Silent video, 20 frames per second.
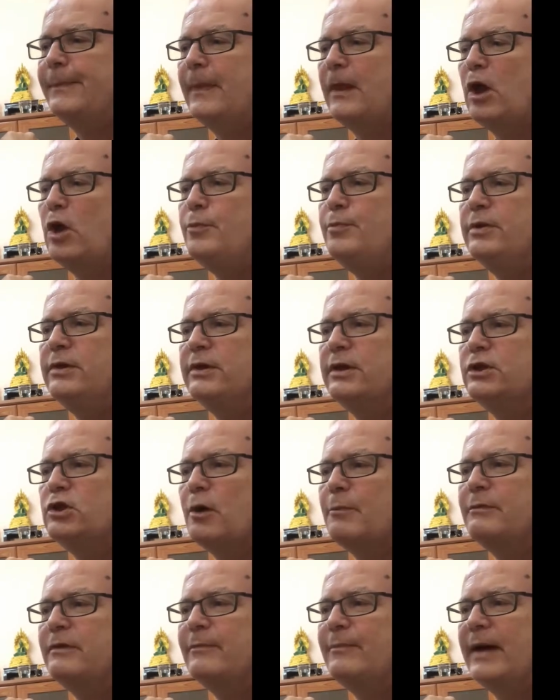the
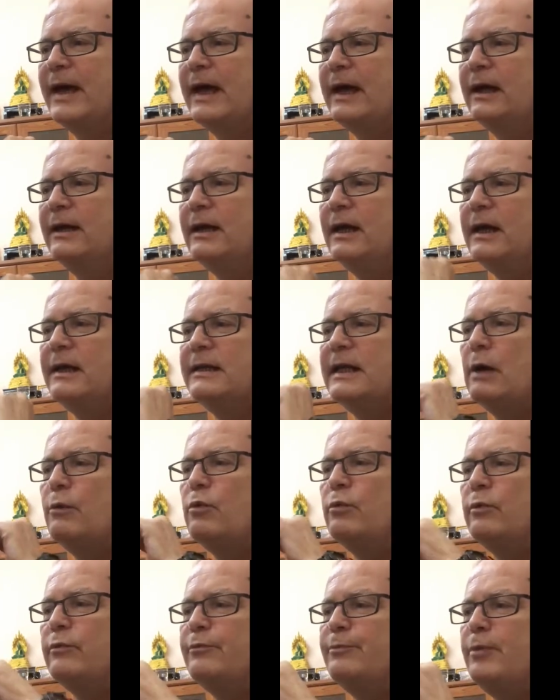top of the bag.
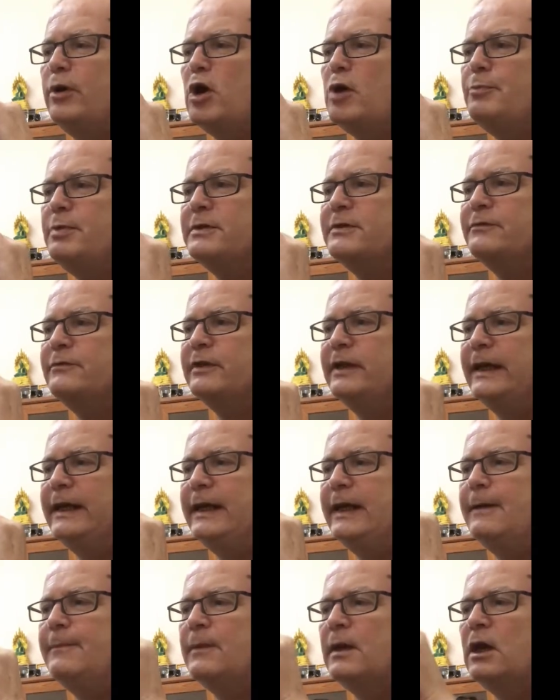Now,
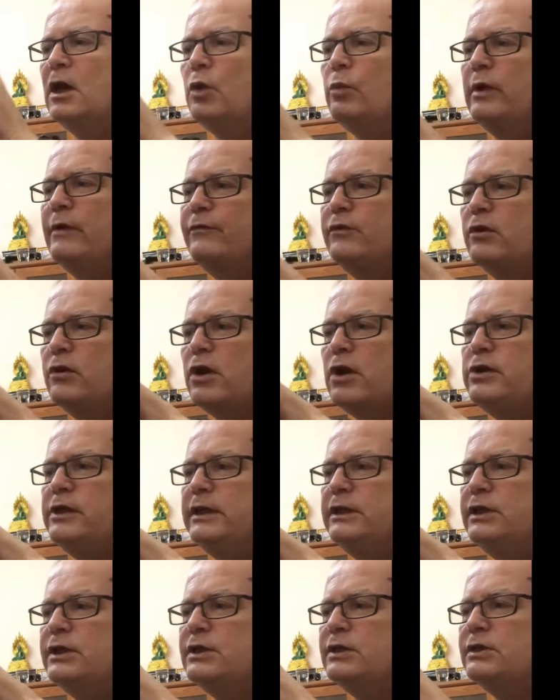purposefully, we've
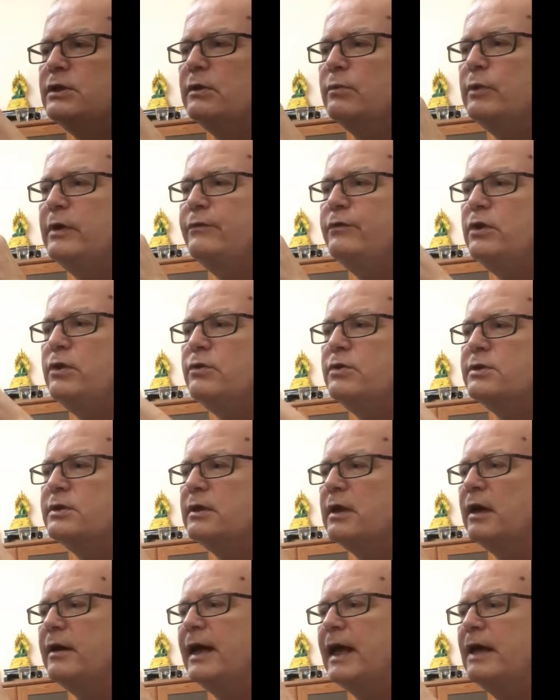
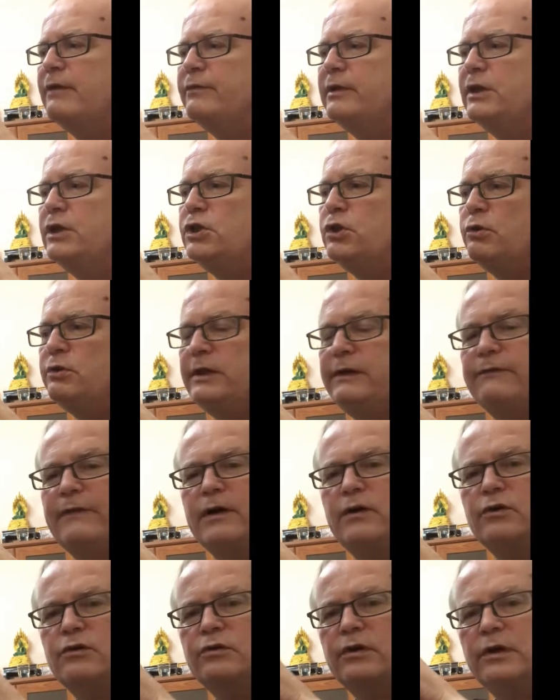used heavy duty
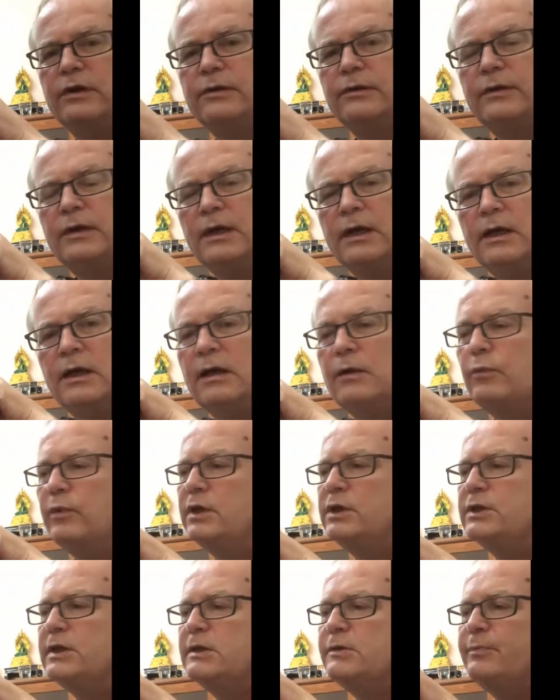Velcro,
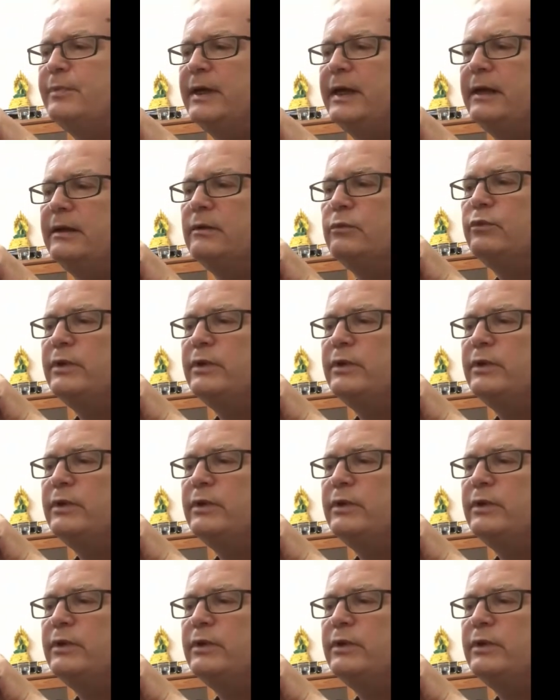which has been